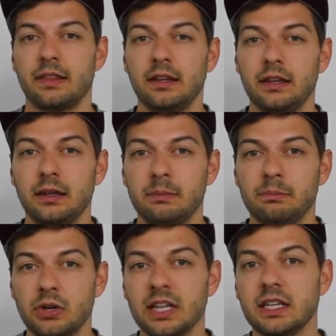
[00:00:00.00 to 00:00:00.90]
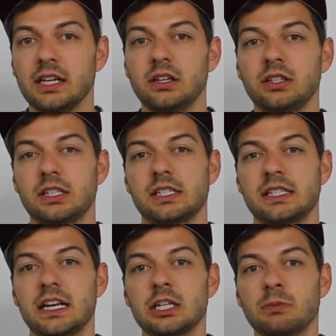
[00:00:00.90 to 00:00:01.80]
The brand analytics
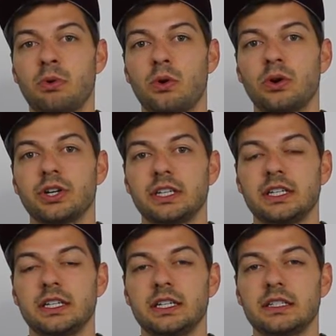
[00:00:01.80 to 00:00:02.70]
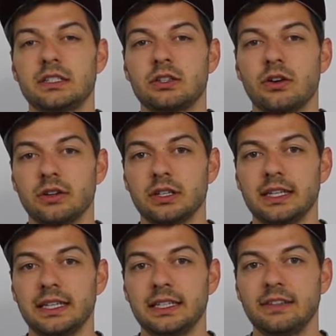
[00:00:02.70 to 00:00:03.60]
dashboard is
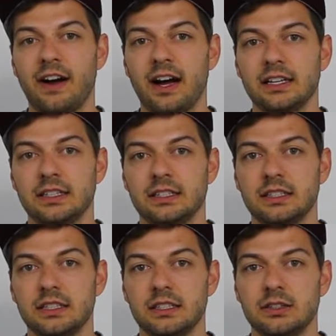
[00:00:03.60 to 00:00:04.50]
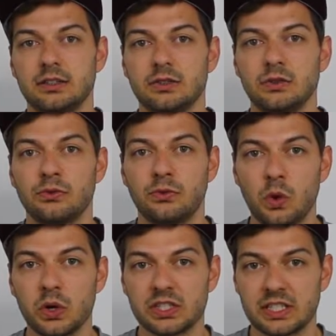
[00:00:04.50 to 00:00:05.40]
currently divided into
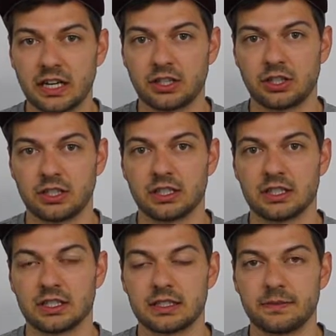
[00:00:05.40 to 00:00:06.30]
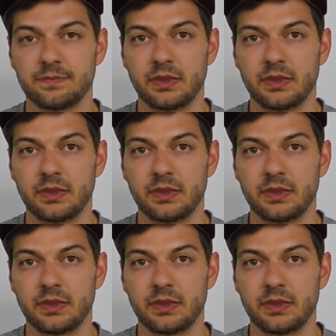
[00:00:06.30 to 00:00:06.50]
4 sections.